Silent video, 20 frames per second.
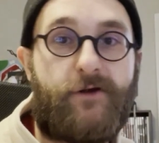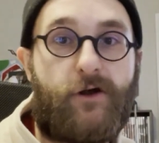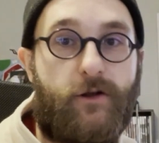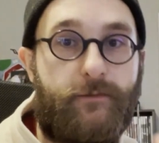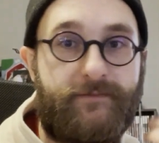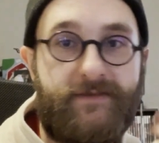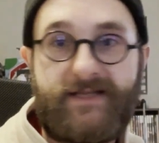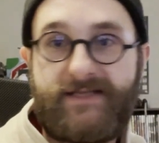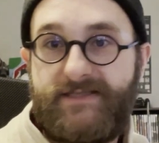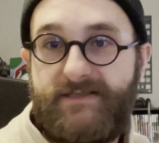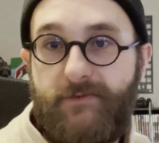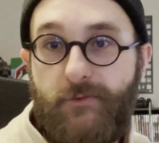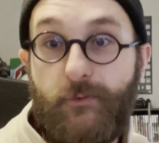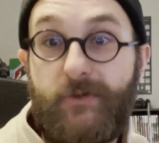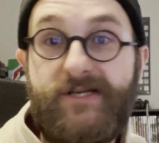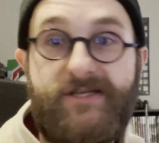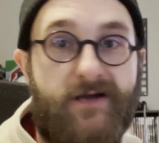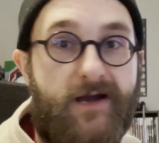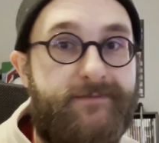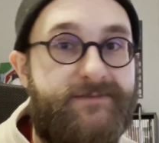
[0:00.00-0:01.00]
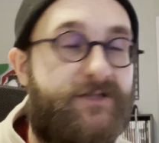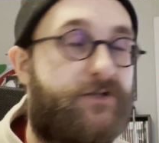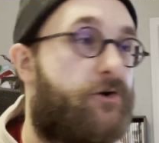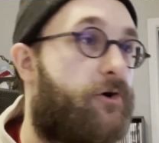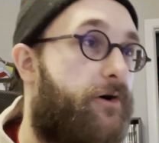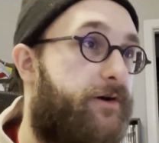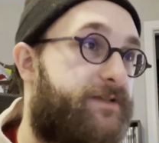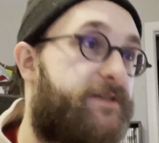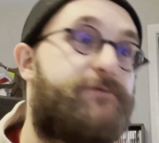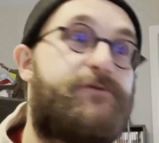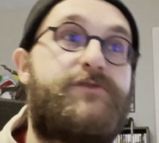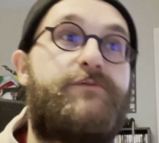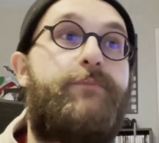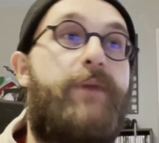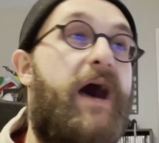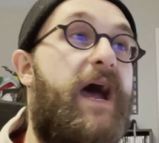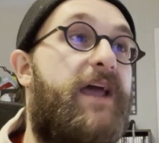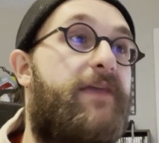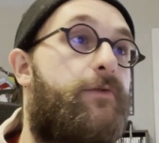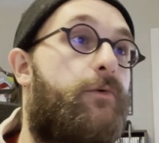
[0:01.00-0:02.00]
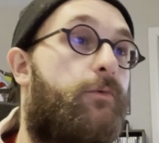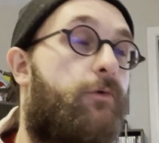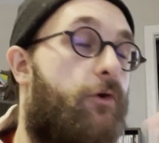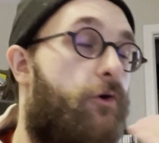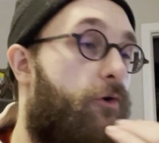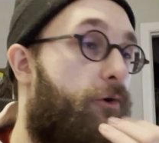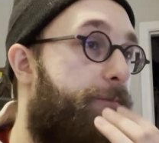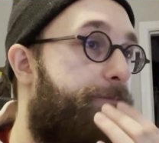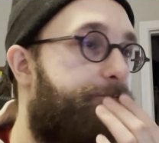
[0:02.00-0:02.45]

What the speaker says: That's 3 times the cost of just buying the roll.